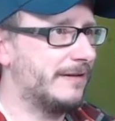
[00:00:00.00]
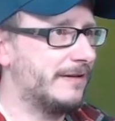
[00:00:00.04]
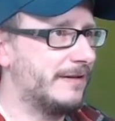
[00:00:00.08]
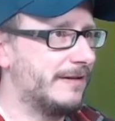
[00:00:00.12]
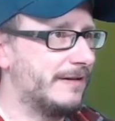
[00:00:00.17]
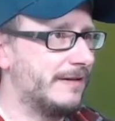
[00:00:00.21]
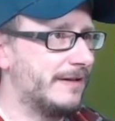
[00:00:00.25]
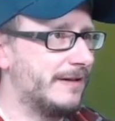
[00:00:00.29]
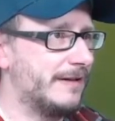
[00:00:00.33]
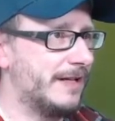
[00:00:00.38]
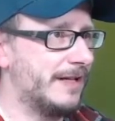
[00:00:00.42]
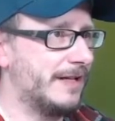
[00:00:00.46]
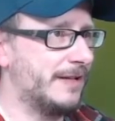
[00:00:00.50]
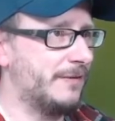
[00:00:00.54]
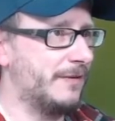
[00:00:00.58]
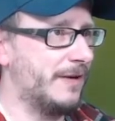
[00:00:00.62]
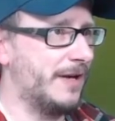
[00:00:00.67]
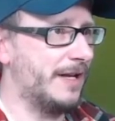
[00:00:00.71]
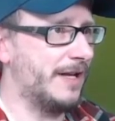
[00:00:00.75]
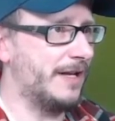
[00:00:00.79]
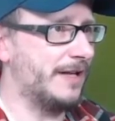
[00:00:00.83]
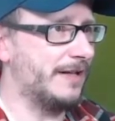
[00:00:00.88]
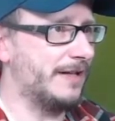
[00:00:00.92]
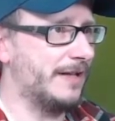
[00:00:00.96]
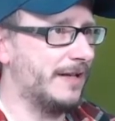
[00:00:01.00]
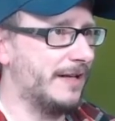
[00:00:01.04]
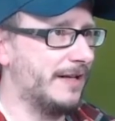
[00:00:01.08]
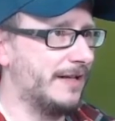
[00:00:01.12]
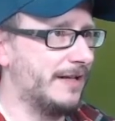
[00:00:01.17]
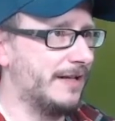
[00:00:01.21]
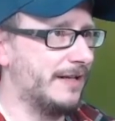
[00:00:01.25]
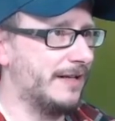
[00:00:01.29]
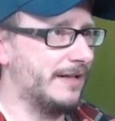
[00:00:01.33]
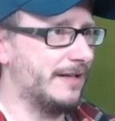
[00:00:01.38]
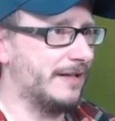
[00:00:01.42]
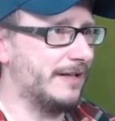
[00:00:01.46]
And, and,
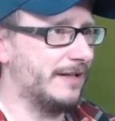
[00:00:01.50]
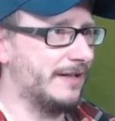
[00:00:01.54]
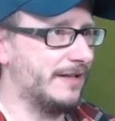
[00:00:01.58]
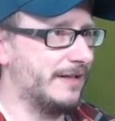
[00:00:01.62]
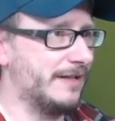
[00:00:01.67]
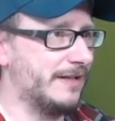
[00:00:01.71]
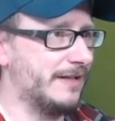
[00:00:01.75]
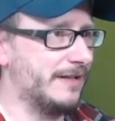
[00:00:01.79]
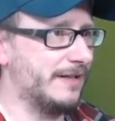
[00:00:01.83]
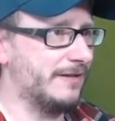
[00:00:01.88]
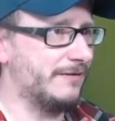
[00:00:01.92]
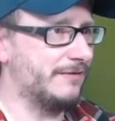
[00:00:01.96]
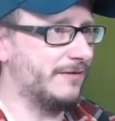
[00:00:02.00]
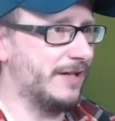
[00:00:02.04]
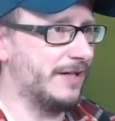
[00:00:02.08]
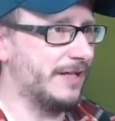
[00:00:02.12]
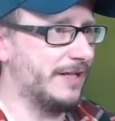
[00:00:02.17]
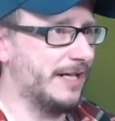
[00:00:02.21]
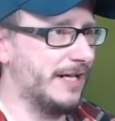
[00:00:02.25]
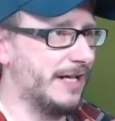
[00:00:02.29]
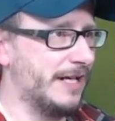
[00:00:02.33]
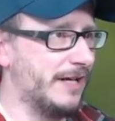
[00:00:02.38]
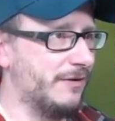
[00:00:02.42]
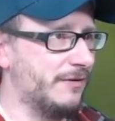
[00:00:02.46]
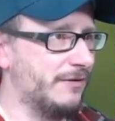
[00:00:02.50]
and right now,